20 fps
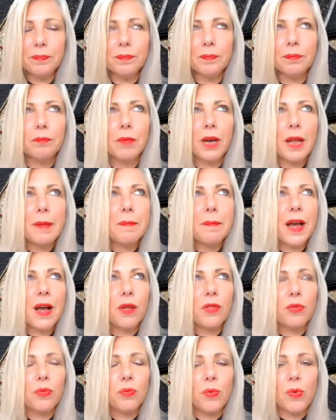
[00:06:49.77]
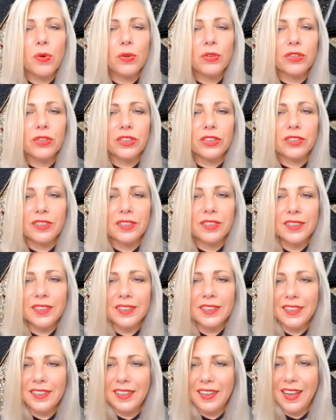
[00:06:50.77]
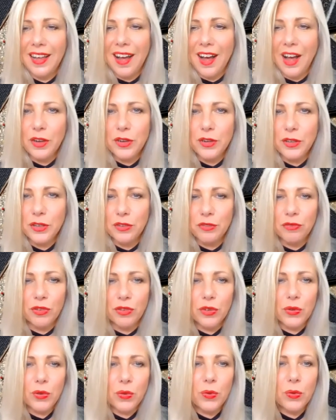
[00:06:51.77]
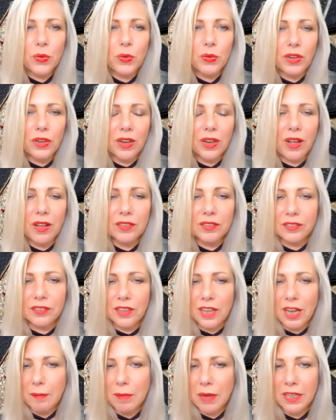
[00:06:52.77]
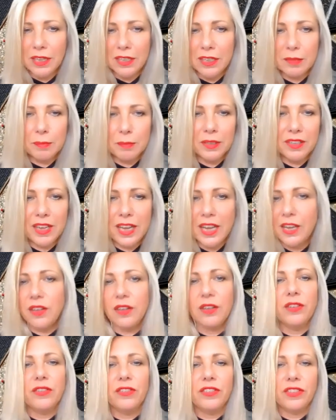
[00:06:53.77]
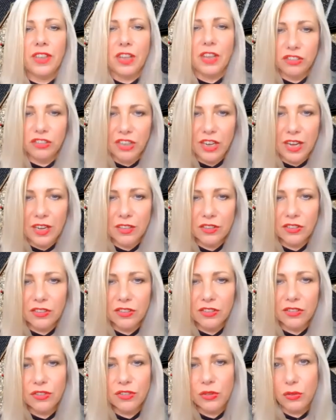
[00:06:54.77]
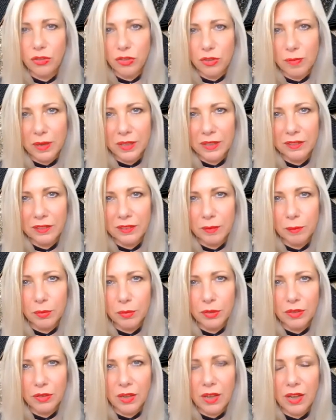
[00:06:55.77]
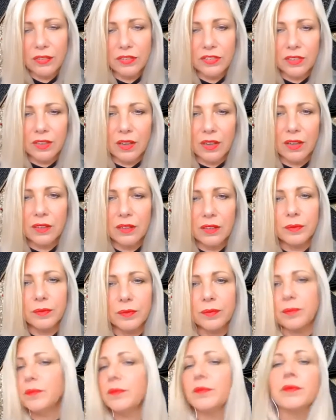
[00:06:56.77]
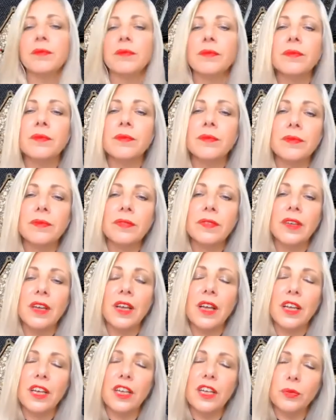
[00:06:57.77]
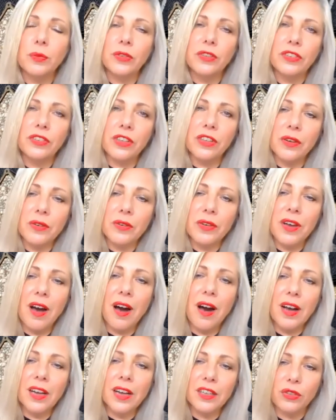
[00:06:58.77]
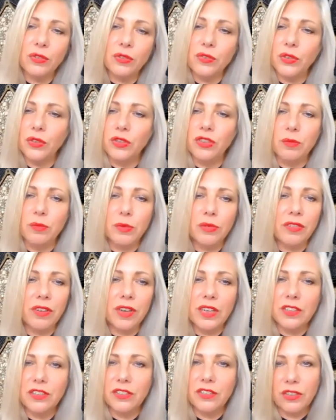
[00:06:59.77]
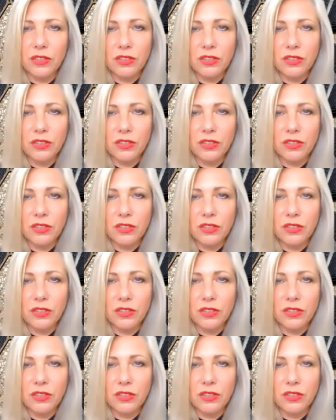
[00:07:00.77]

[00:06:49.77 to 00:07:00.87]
My mouth watered. I couldn't recall the last time I had partaken of such eggs due to my simple lifestyle. "It was so kind of you to provide so